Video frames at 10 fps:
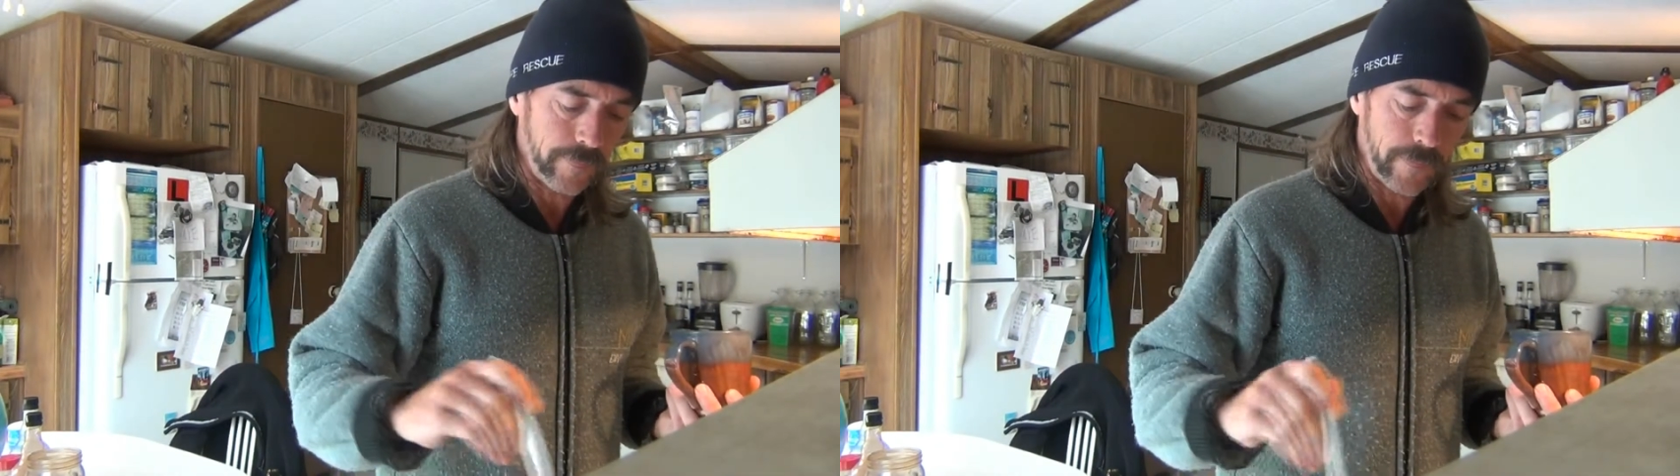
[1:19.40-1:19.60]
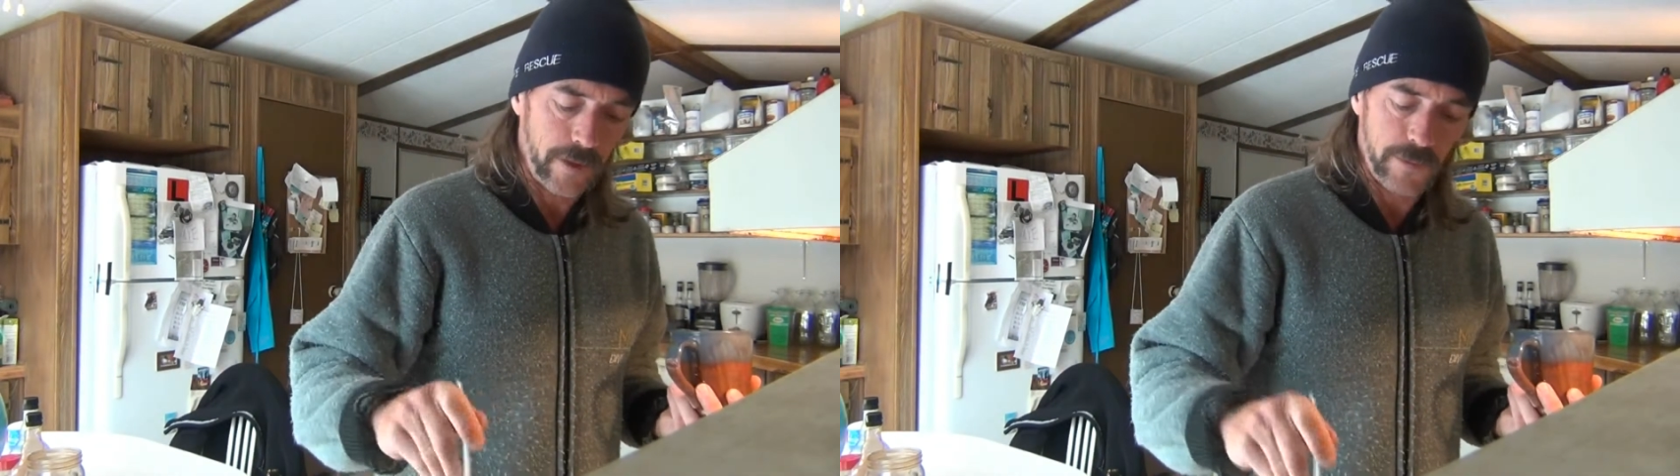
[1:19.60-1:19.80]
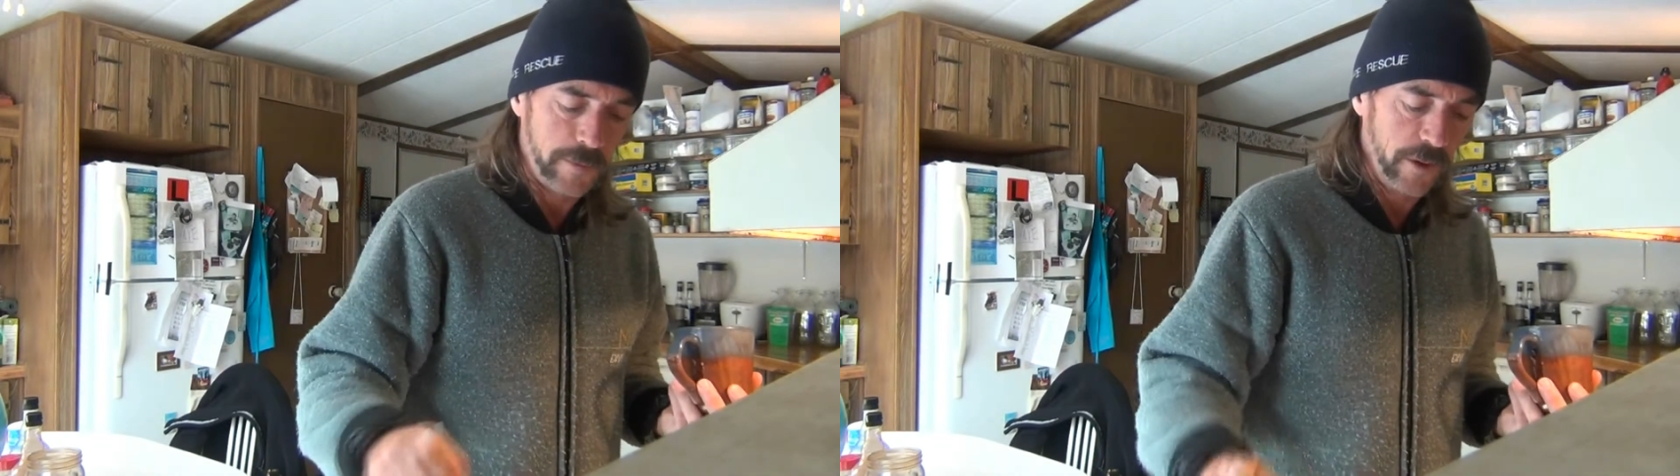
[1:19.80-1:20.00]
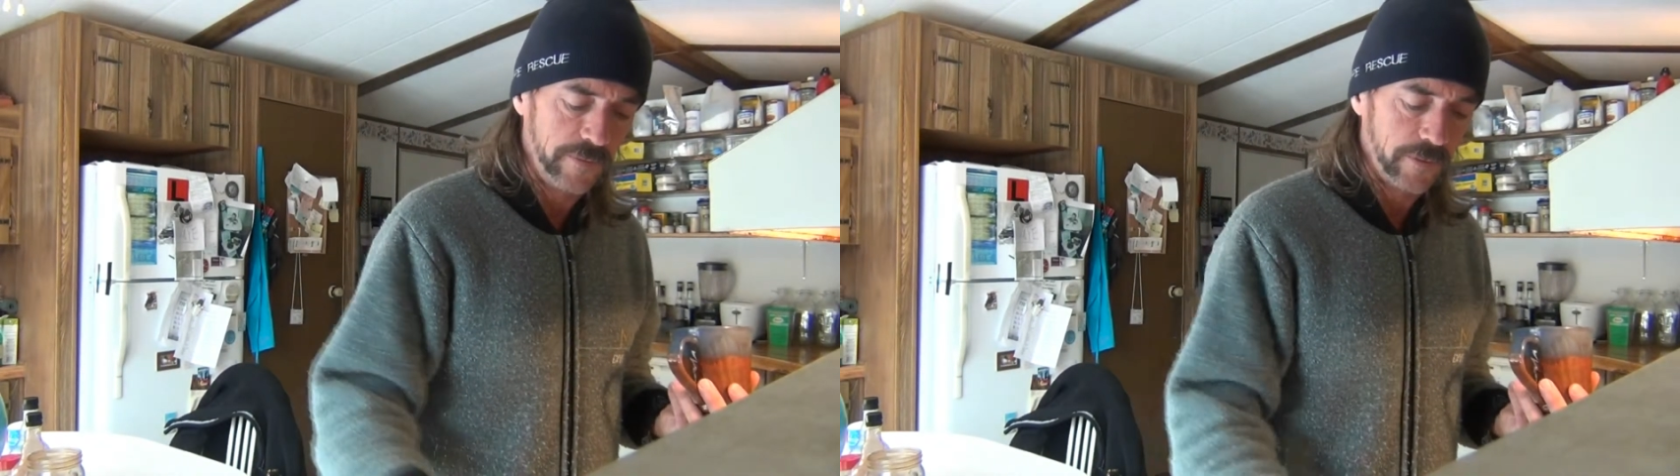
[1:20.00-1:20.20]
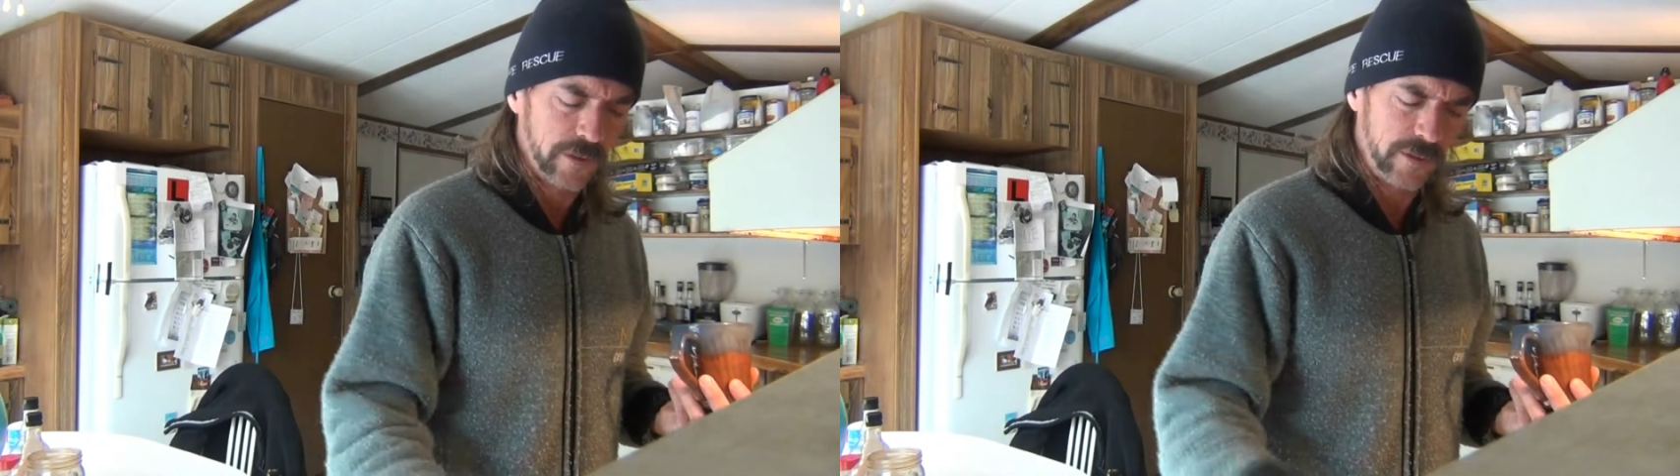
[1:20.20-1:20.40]
it was
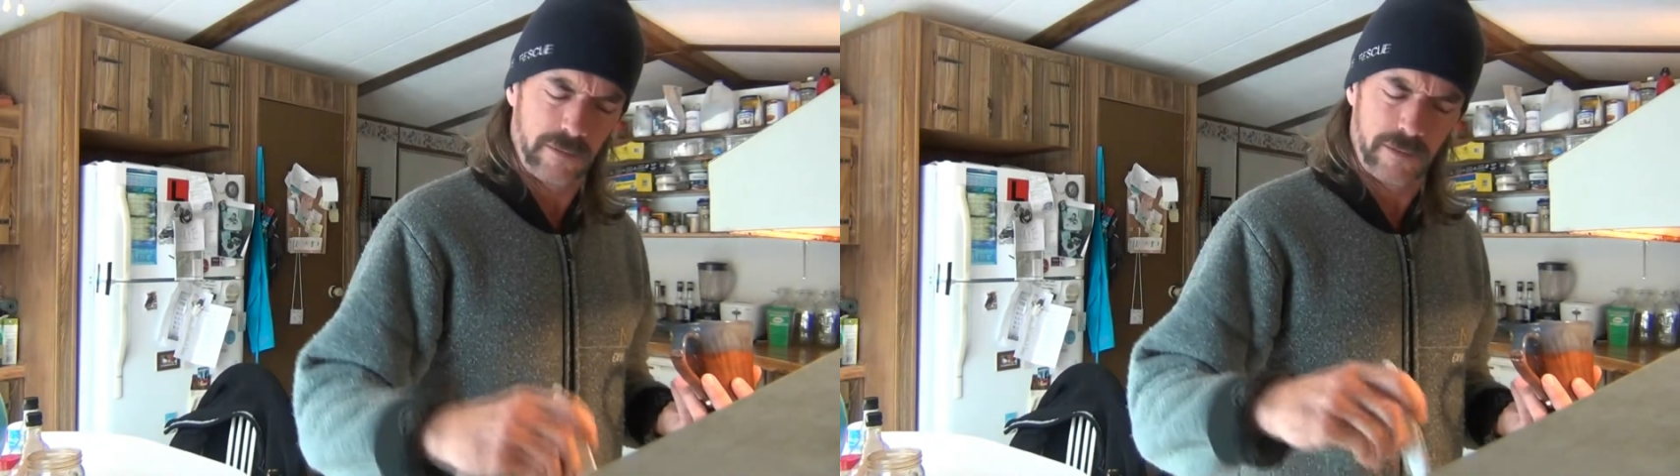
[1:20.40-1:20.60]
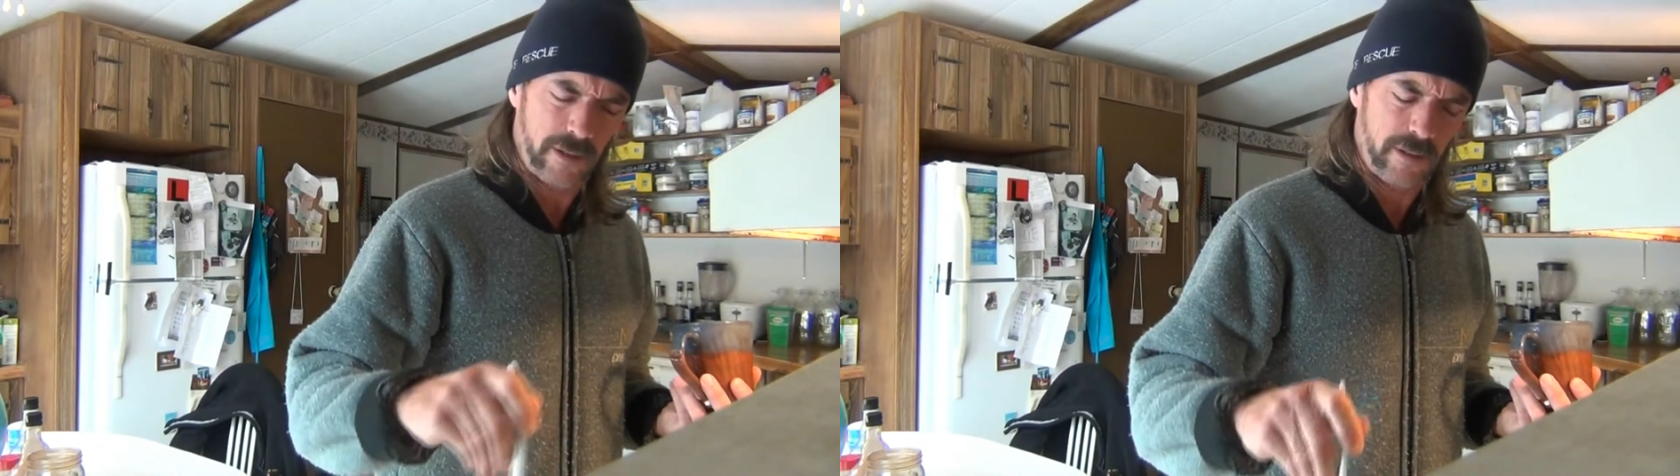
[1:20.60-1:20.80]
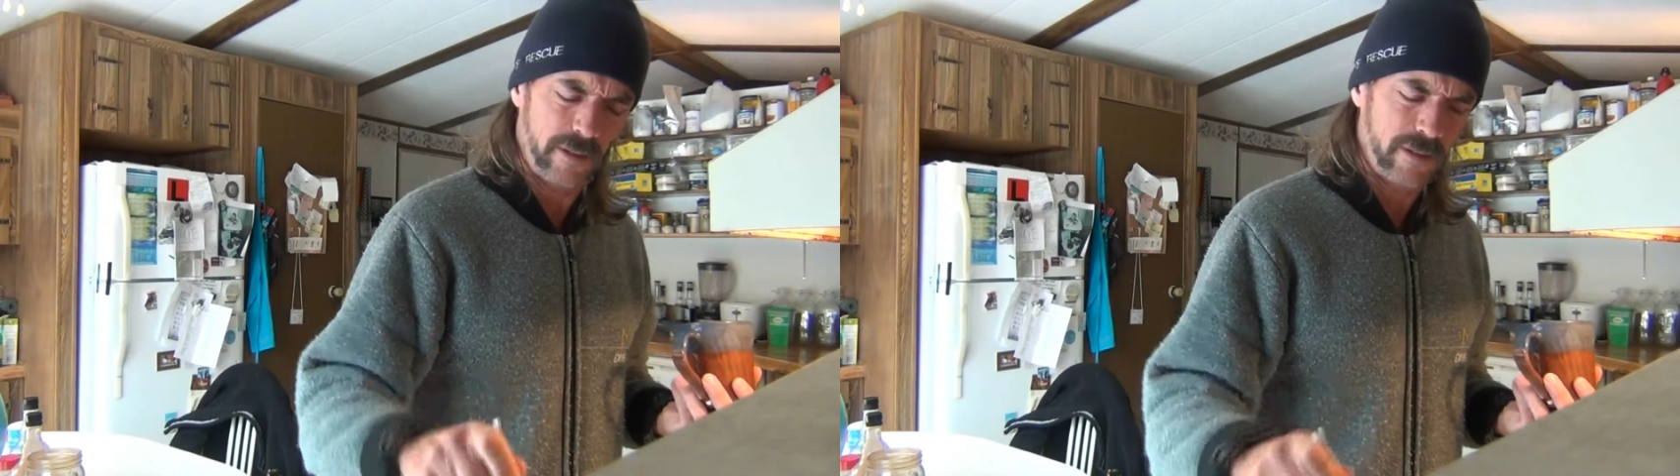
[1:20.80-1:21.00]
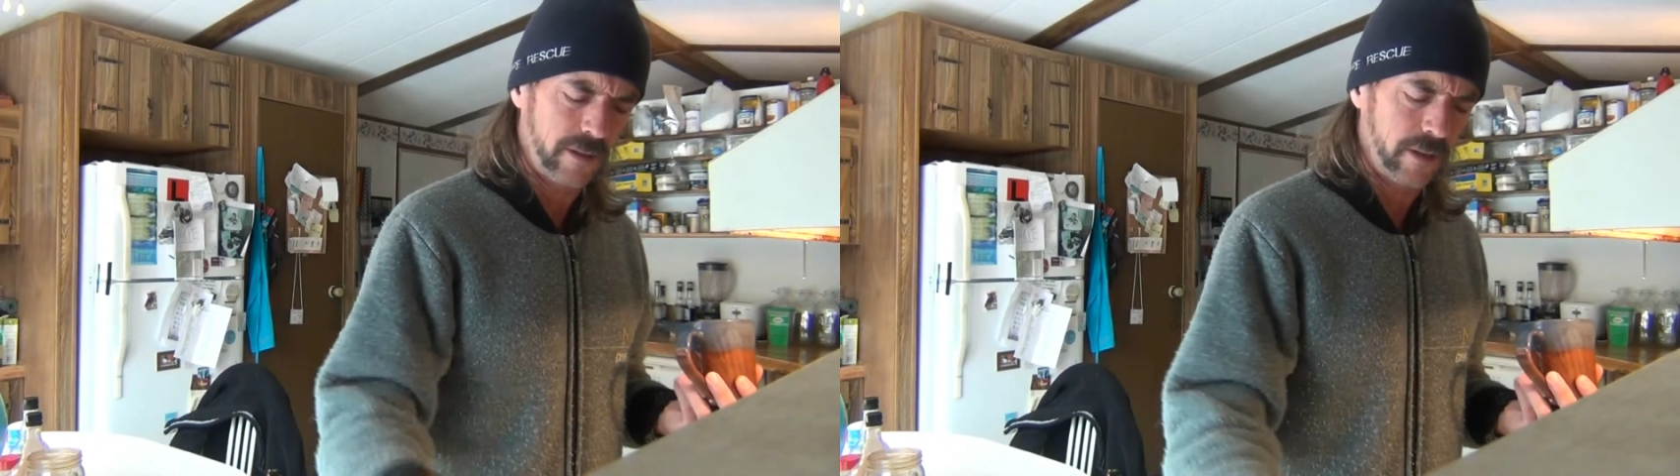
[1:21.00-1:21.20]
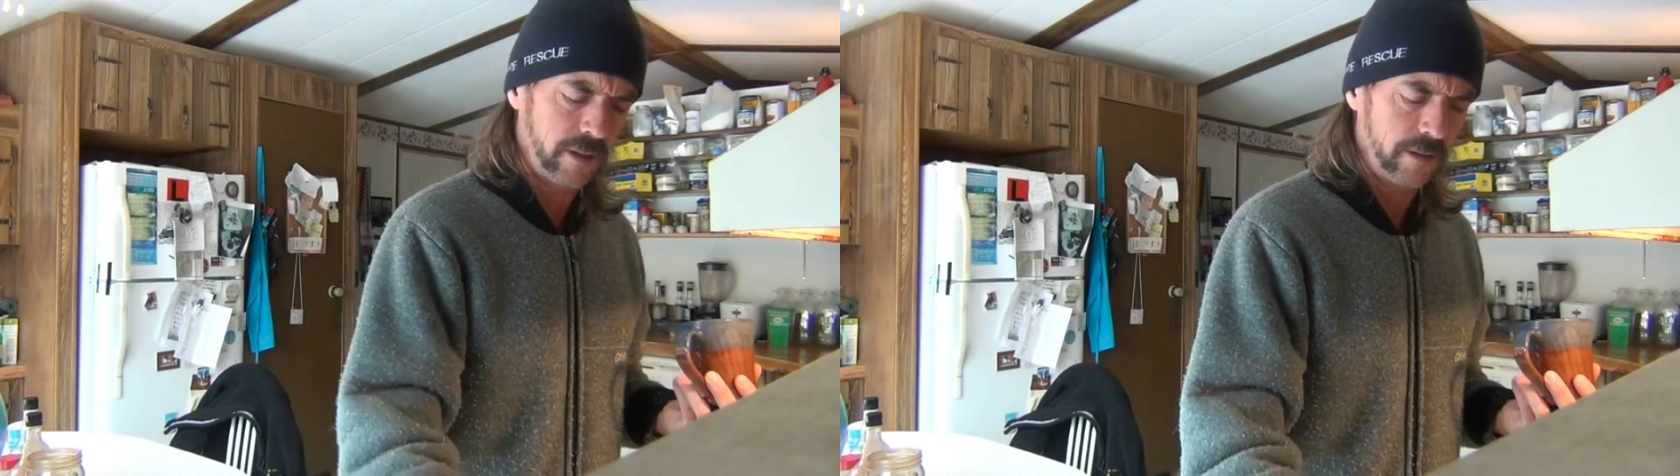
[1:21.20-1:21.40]
beautiful. So I'm like, oh,
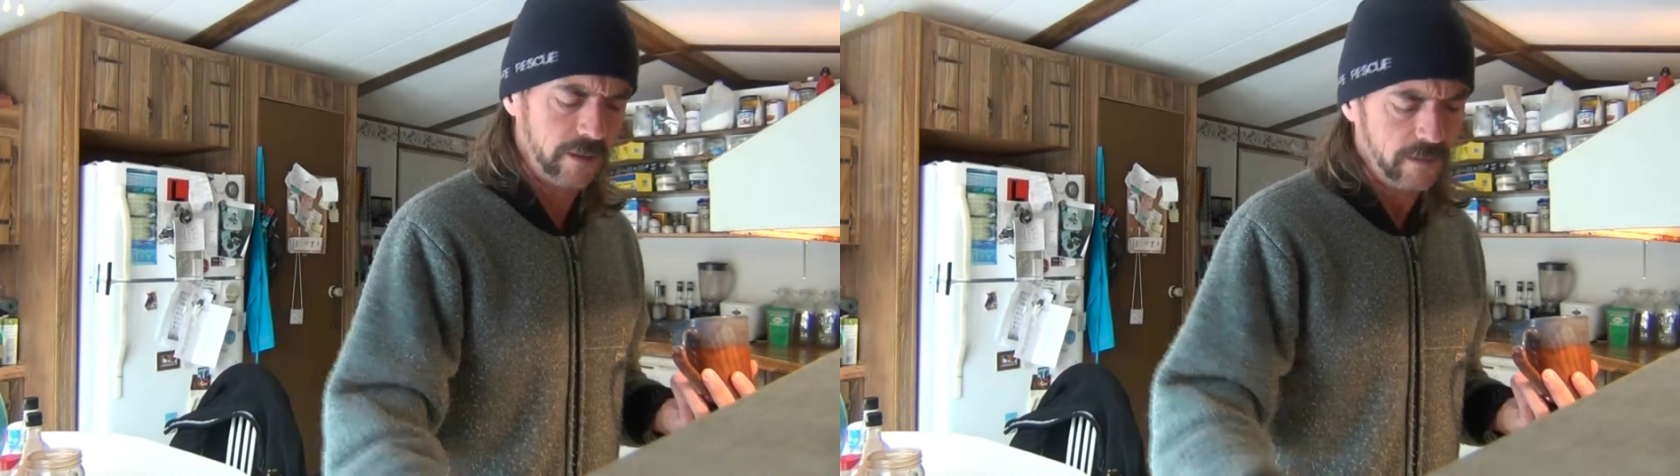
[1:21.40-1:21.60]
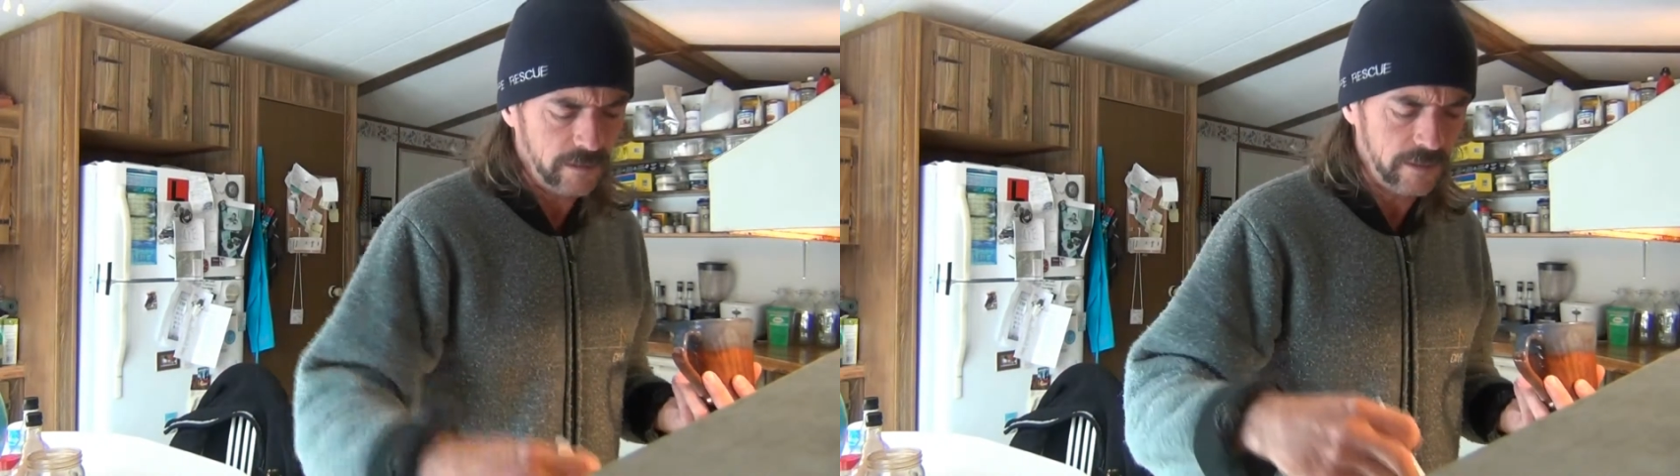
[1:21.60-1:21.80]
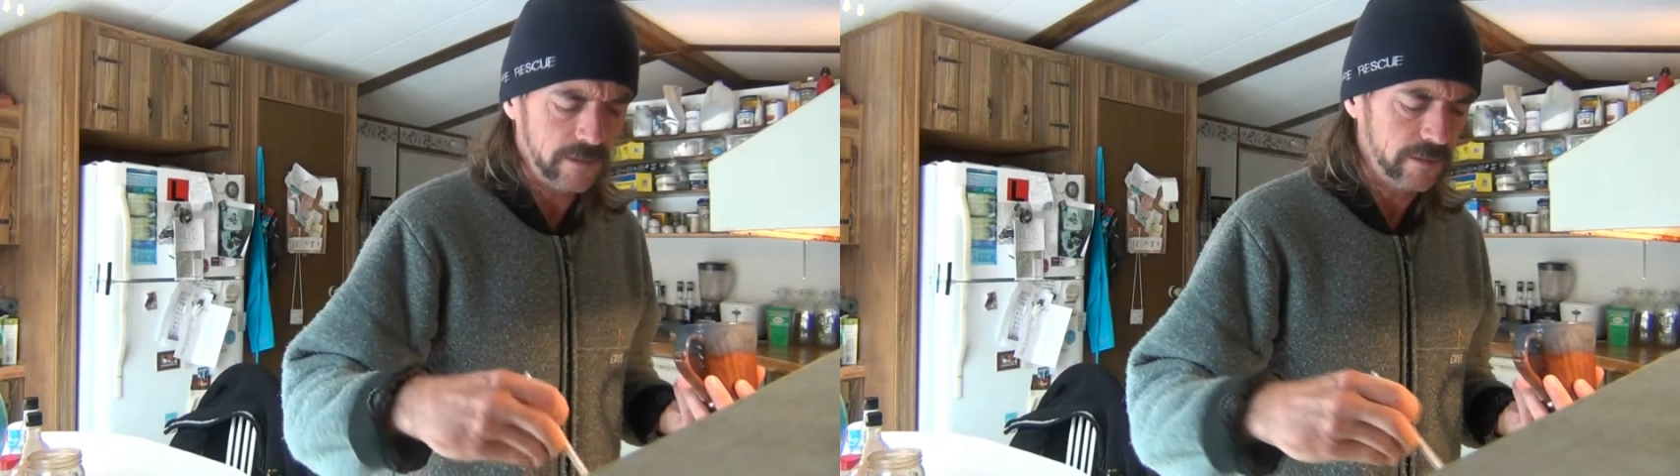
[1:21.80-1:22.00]
okay, you know.